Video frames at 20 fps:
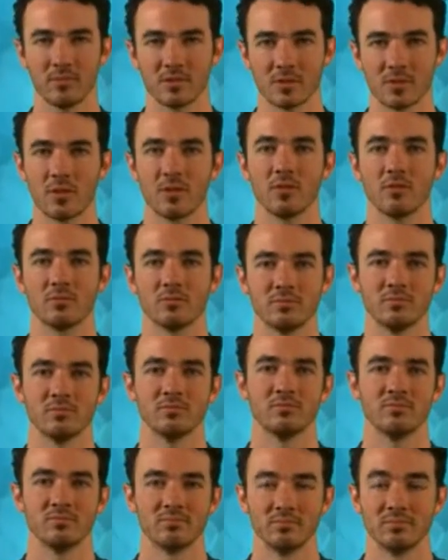So,
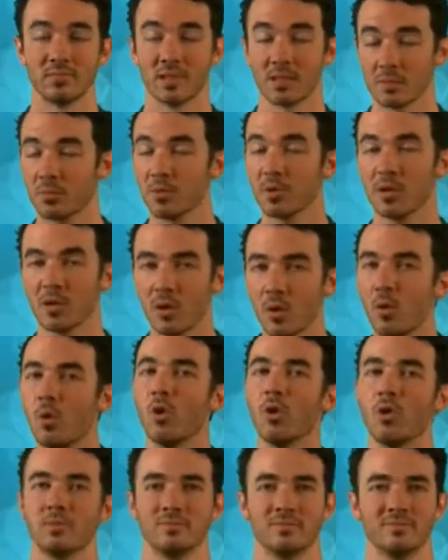that's pretty
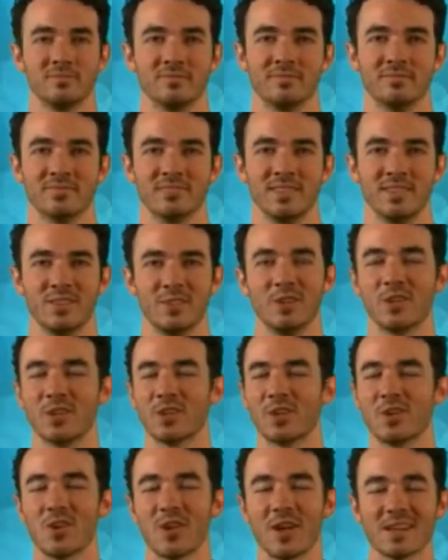cool.
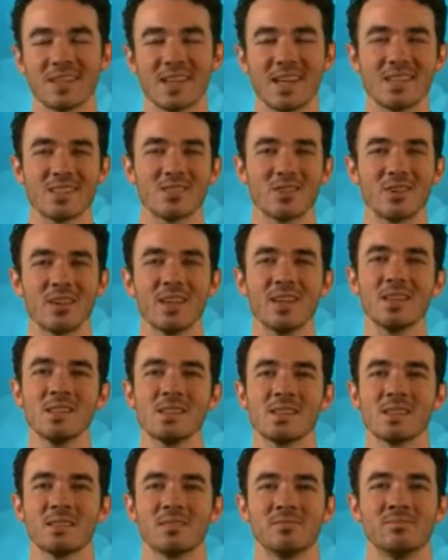Well, your correct answer
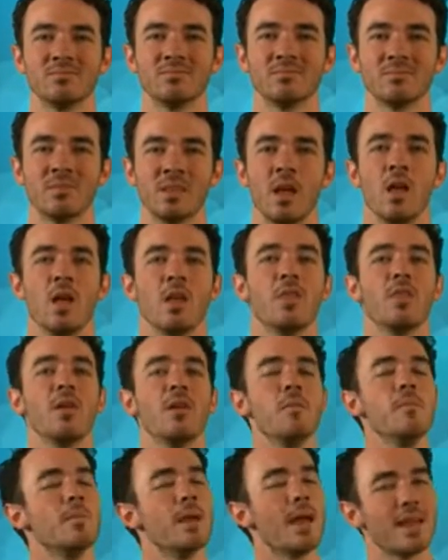is
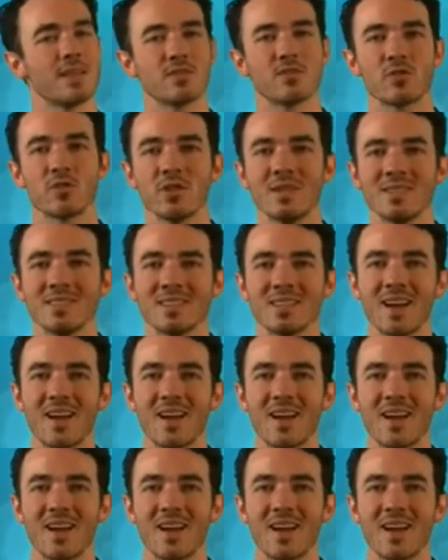the mandarin